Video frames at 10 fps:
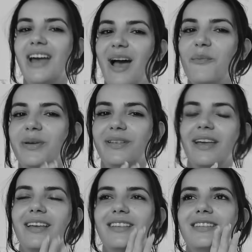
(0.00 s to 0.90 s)
a happy,
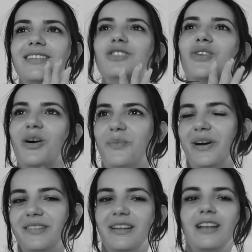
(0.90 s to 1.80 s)
like, drunk
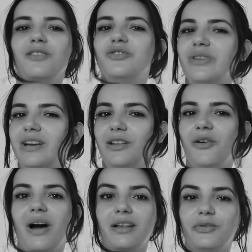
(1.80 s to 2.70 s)
person. I don't drink a
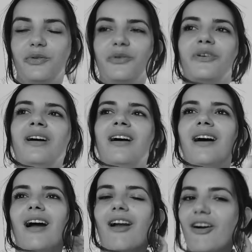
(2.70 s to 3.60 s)
lot at all.
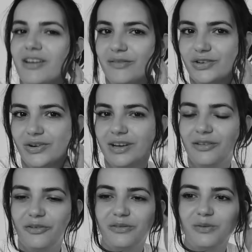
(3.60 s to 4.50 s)
I can't even drink a
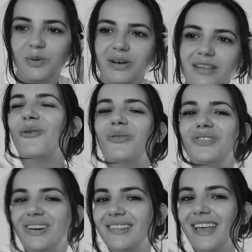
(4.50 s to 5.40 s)
lot to be honest. What I'm
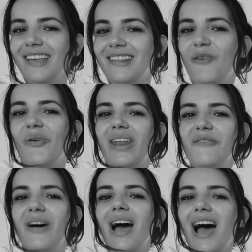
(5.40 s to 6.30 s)
trying to say is that
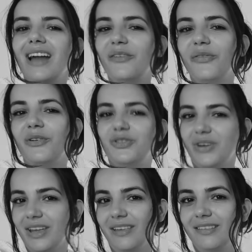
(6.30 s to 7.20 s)
whenever I had a few
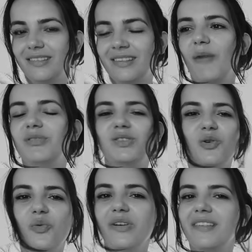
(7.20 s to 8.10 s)
drinks, I'm just
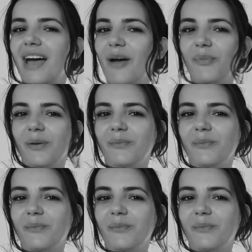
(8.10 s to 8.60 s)
always a happy